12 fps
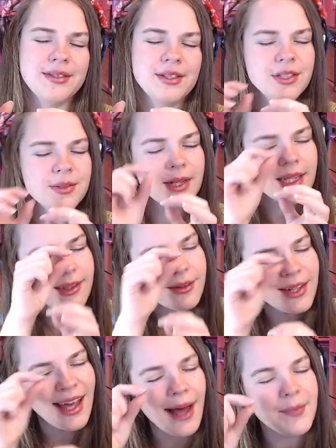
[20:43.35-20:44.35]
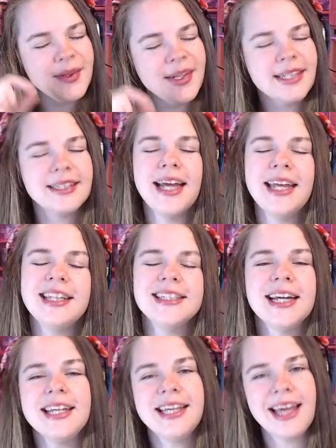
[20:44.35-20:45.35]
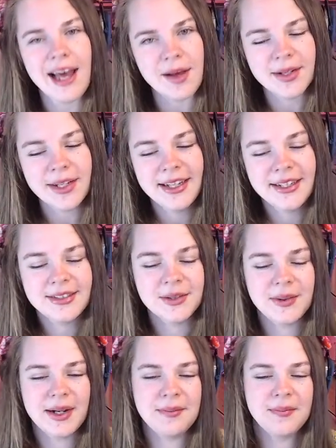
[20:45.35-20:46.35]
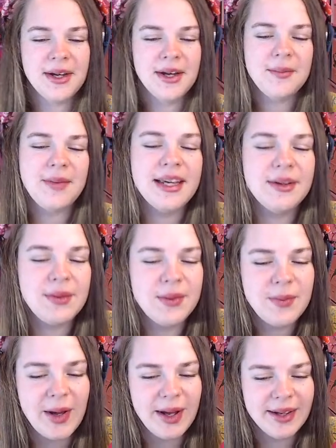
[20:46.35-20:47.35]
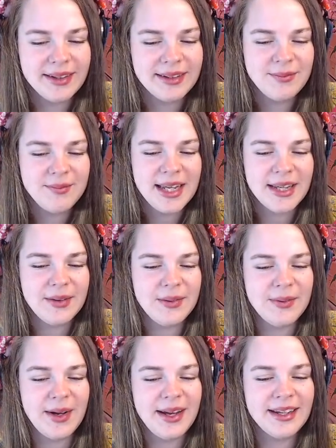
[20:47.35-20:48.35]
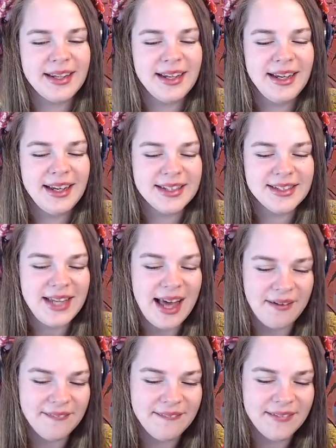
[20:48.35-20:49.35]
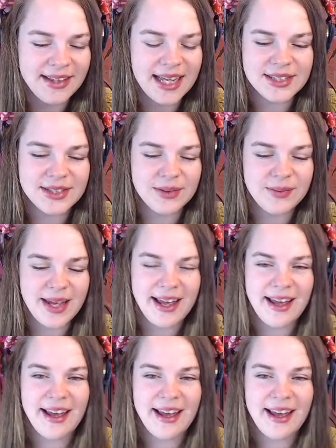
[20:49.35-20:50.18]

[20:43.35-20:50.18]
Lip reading: So you just want a little gap, a tiny gap to make it all work, so yeah, that's what we're